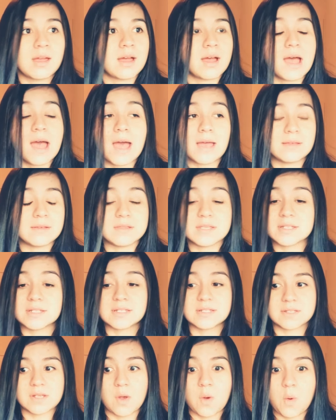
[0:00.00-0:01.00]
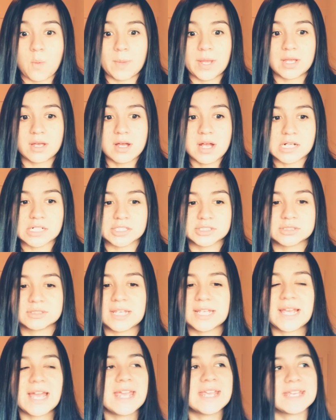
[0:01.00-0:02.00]
This is, oh my gosh,
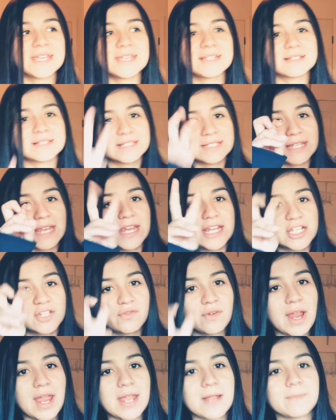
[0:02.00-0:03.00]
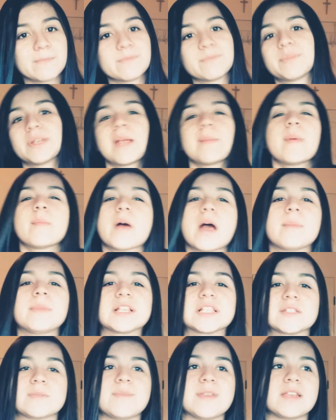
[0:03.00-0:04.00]
like I get stage fright, but I'm a
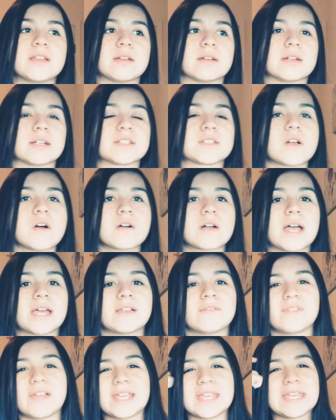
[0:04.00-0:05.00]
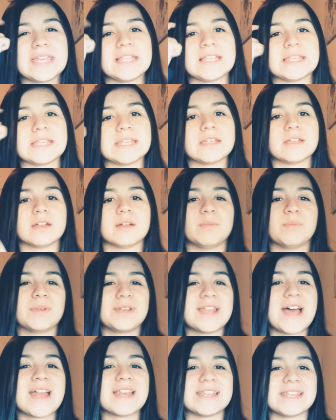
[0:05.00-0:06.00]
public speaker. It's all kind of like in here,
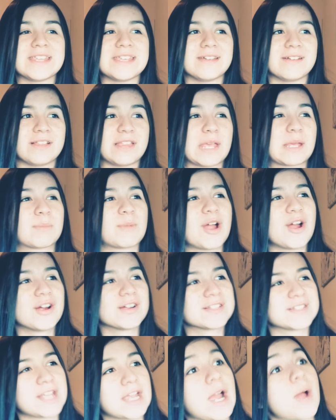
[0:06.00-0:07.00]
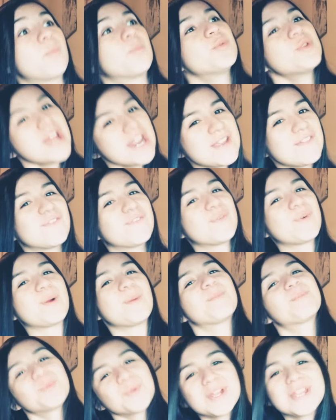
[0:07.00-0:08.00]
but not in here. Like my heart's like, I'm ready for
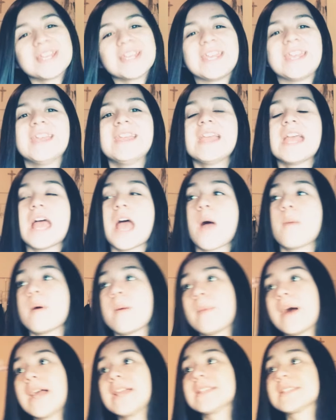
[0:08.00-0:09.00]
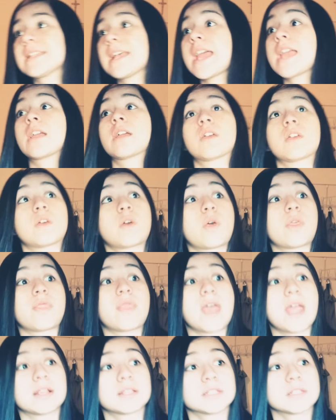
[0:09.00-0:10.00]
it, bring it. And my mind's like,
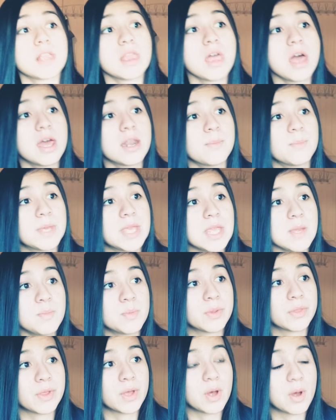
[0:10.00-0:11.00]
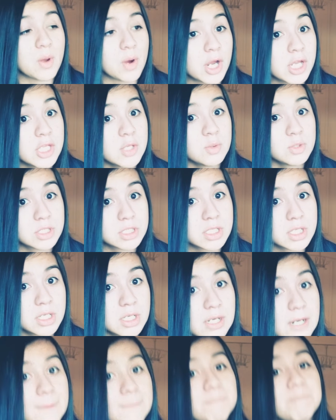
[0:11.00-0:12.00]
that's a lot of people though, are you sure?